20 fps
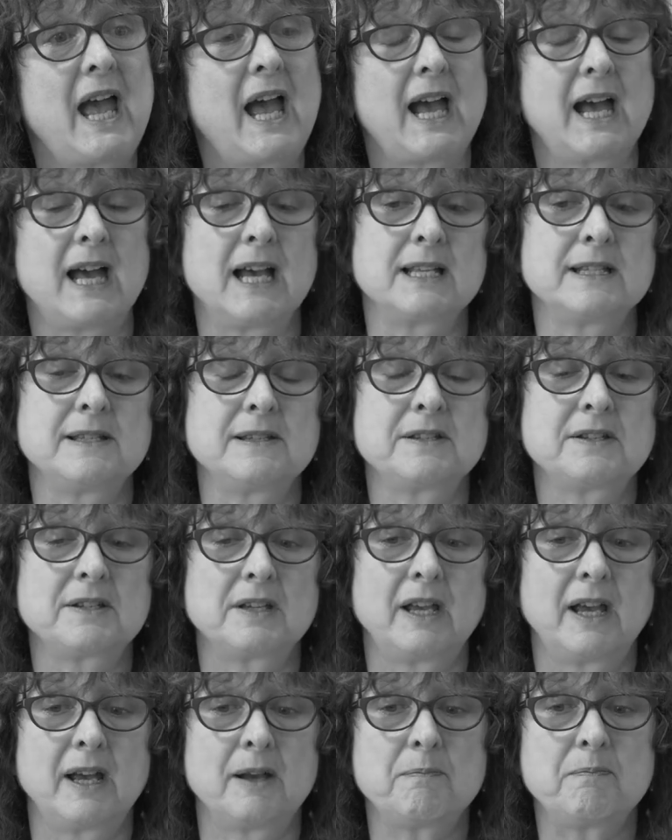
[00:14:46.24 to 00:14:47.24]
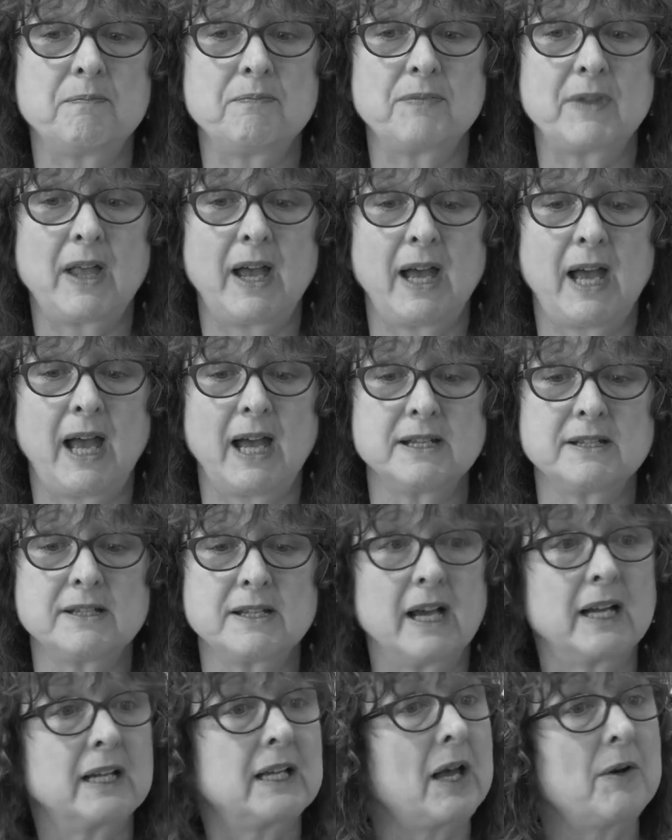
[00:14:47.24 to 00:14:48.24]
and
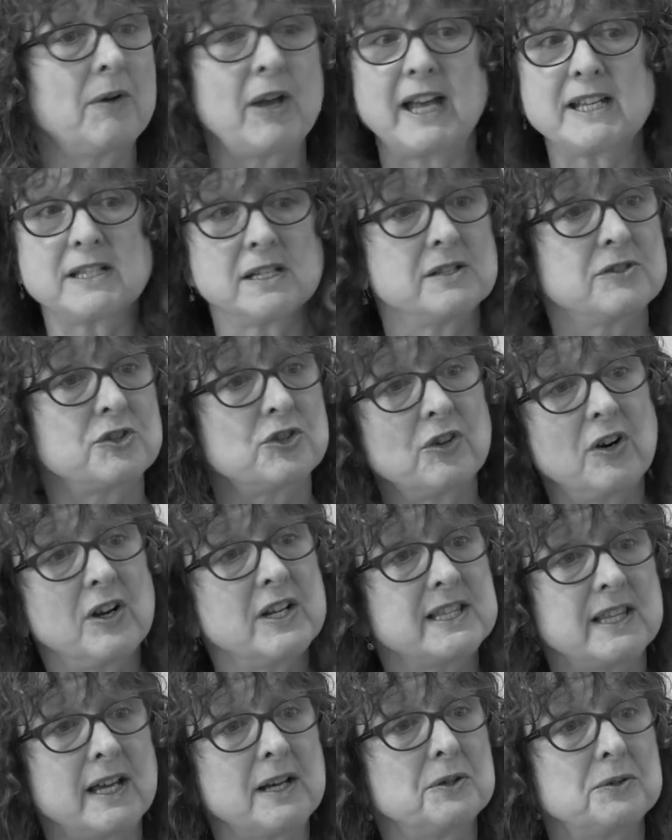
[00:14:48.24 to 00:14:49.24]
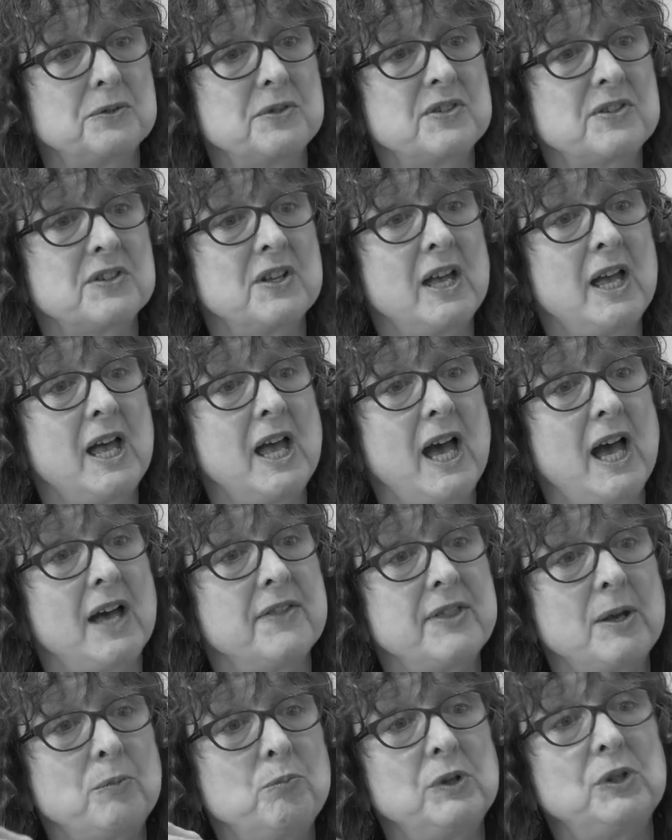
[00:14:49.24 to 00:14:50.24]
go ahead and try those,
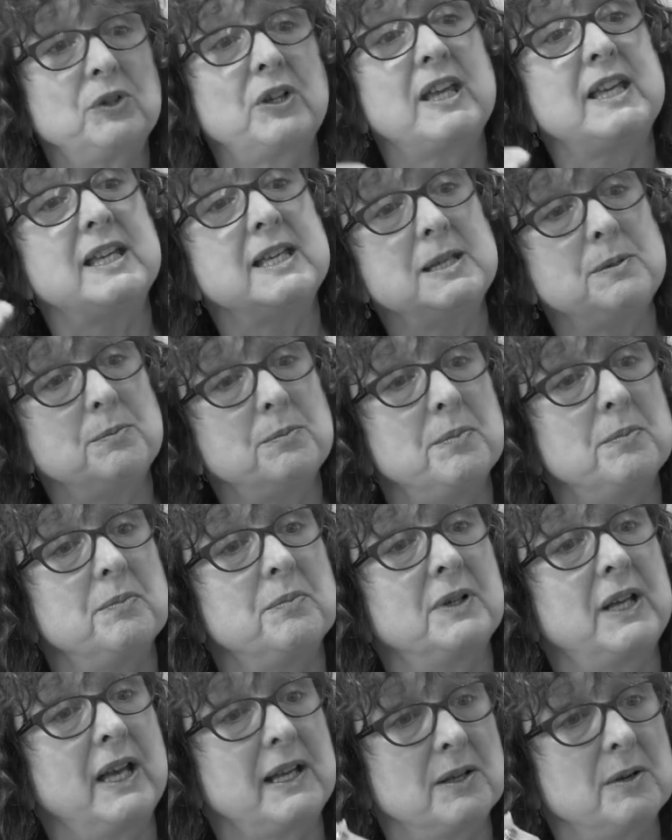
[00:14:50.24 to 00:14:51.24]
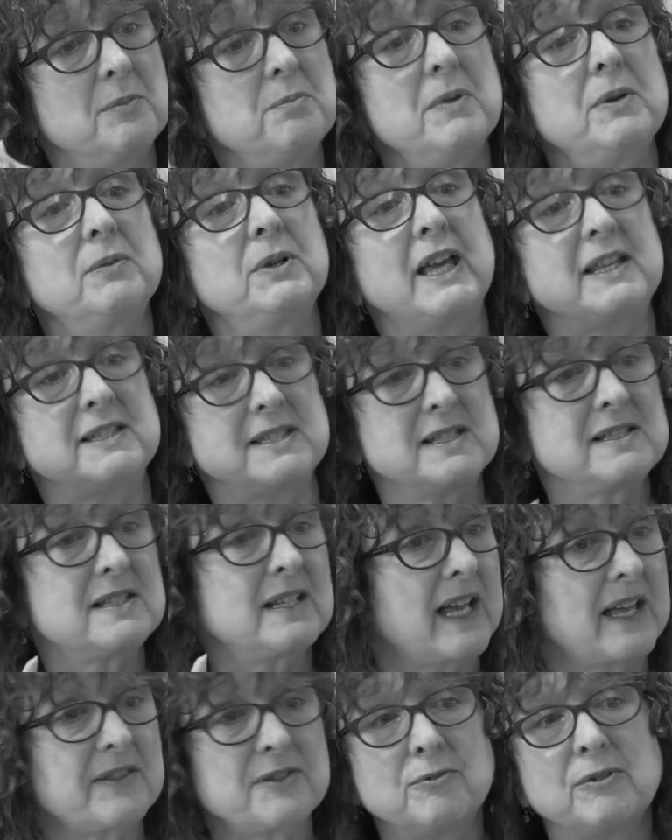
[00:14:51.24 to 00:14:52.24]
and then we'll keep getting
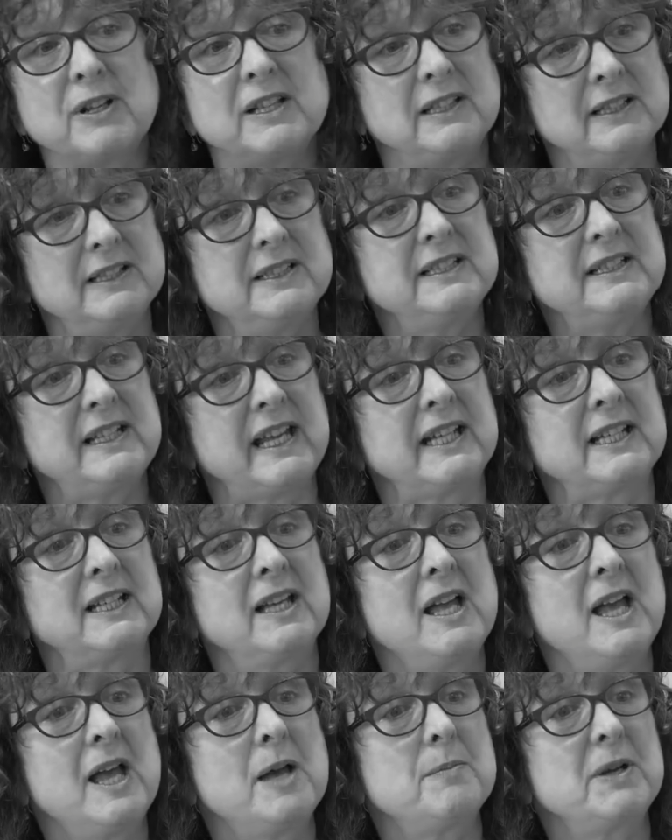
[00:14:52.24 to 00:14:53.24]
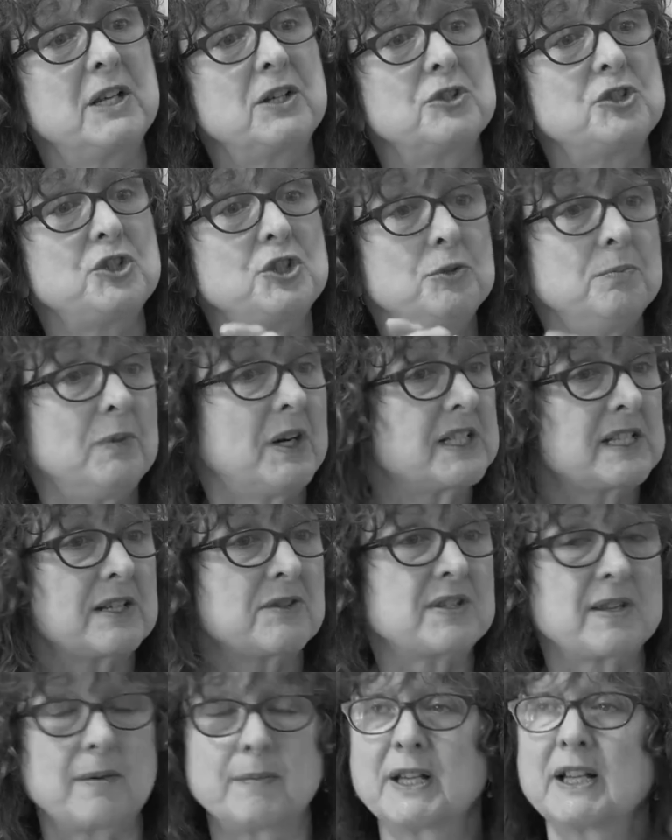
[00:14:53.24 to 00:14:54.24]
together and learning, because you might do
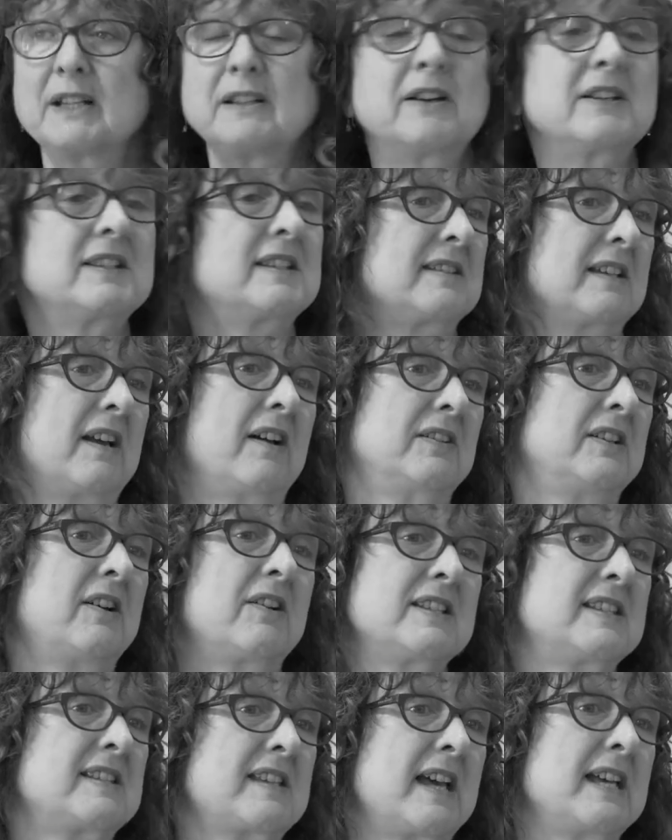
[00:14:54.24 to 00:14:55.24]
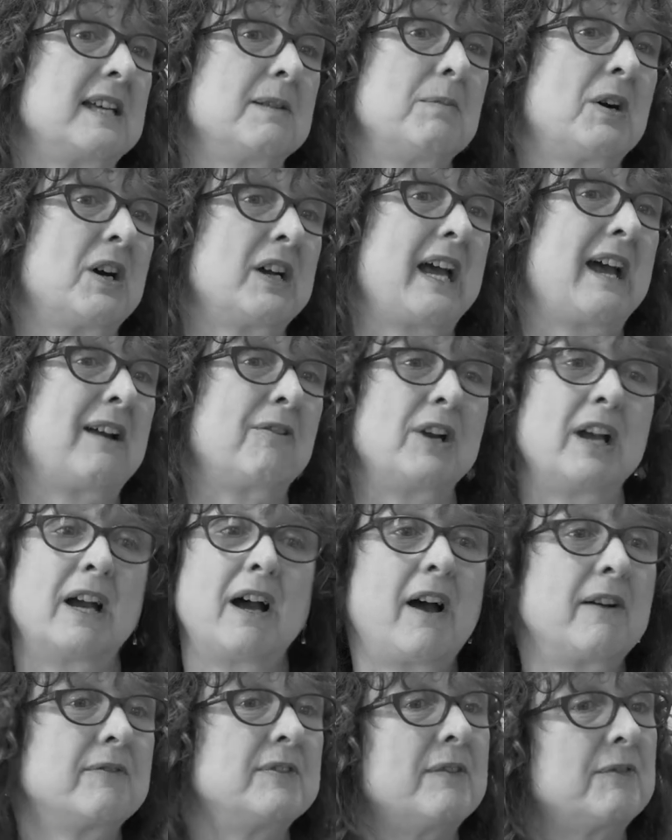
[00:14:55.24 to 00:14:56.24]
something and I say in my area,
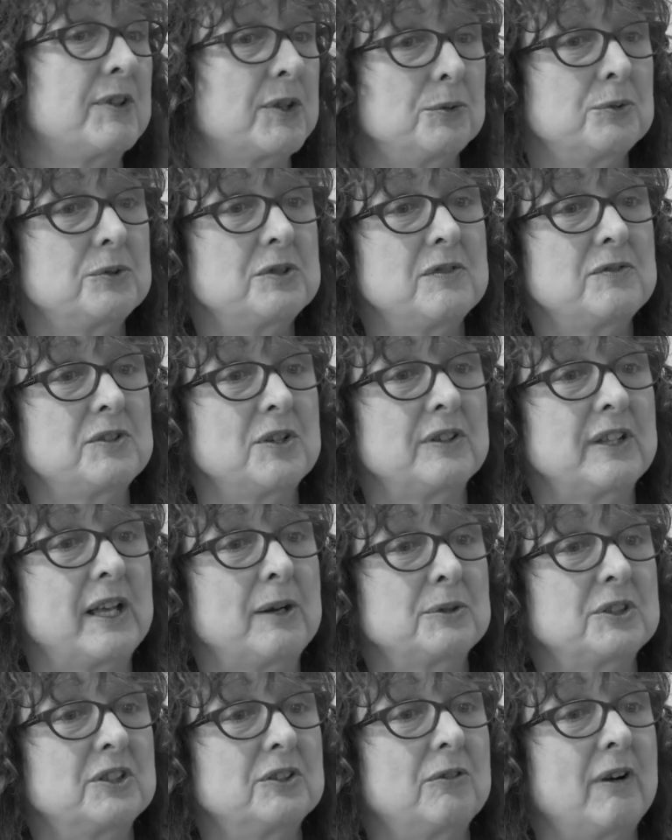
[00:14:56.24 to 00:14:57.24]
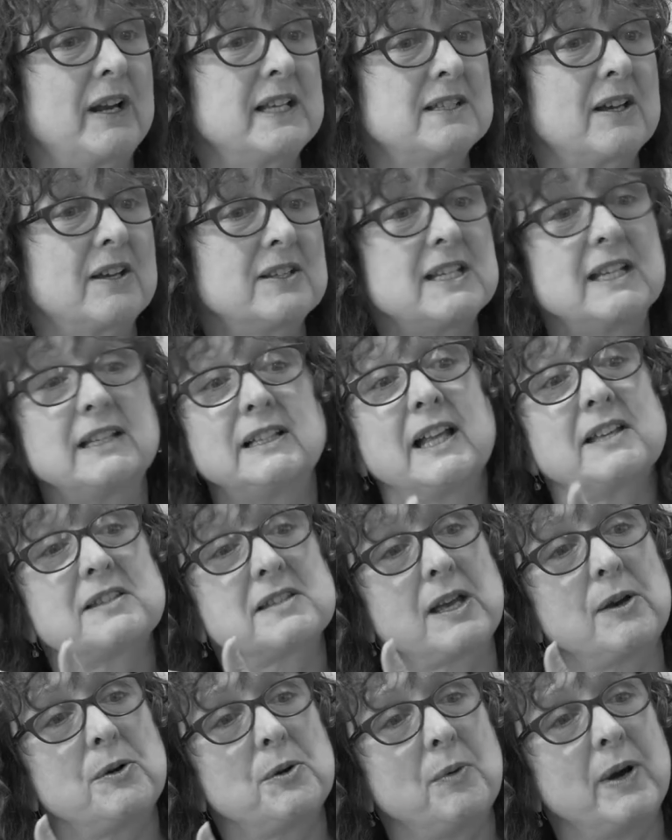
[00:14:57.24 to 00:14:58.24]
I've never thought of doing that, what a great idea, let's
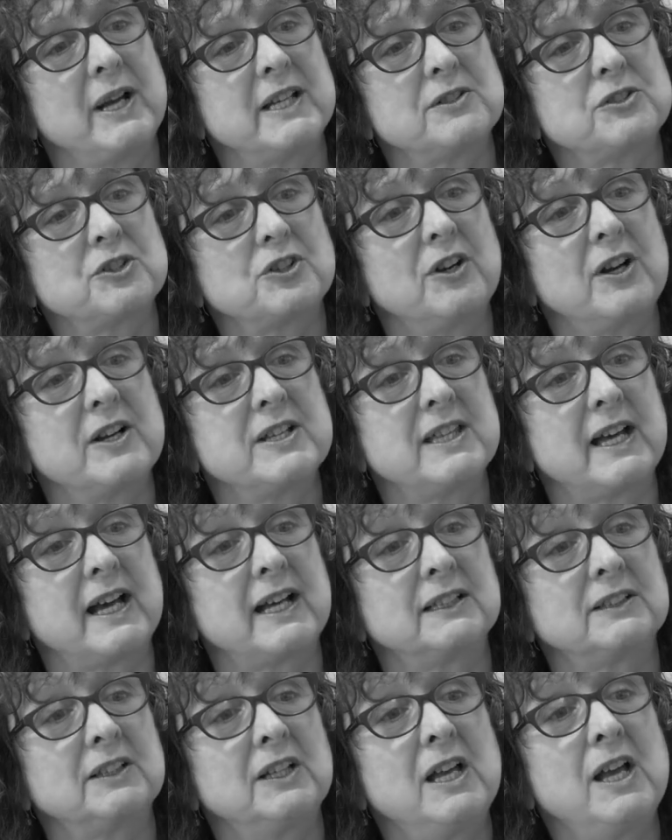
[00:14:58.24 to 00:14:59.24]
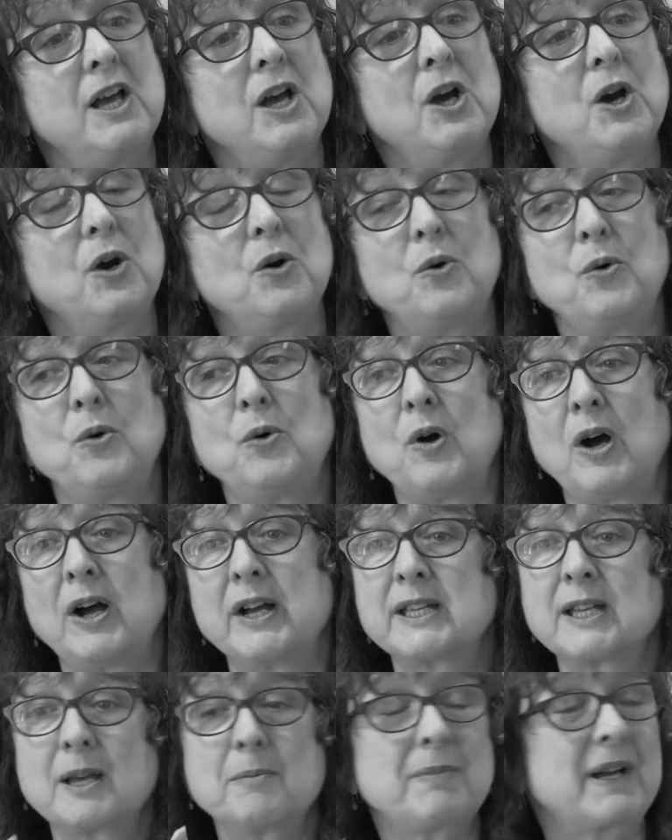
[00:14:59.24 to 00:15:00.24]
go away and try that. Or
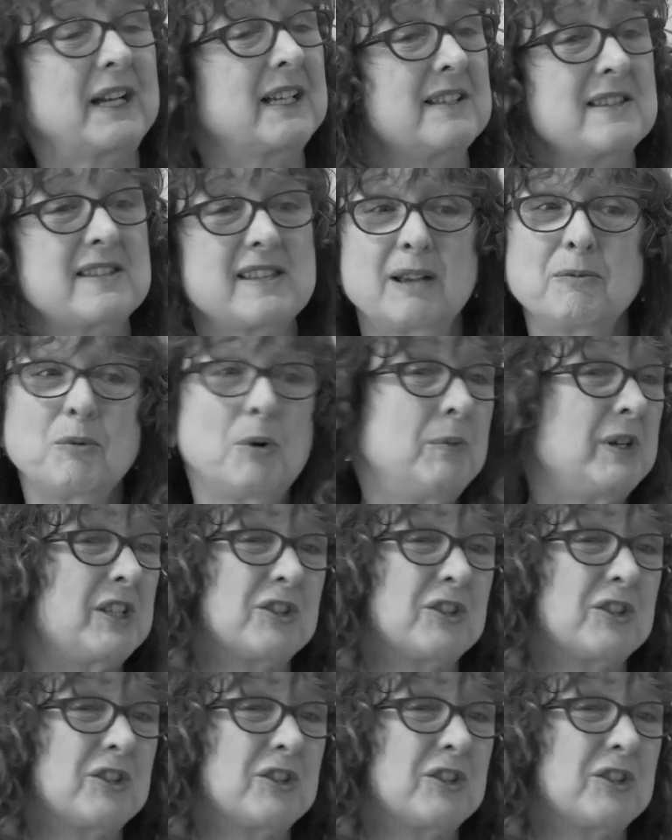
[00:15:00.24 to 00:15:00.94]
I come back and say, well, we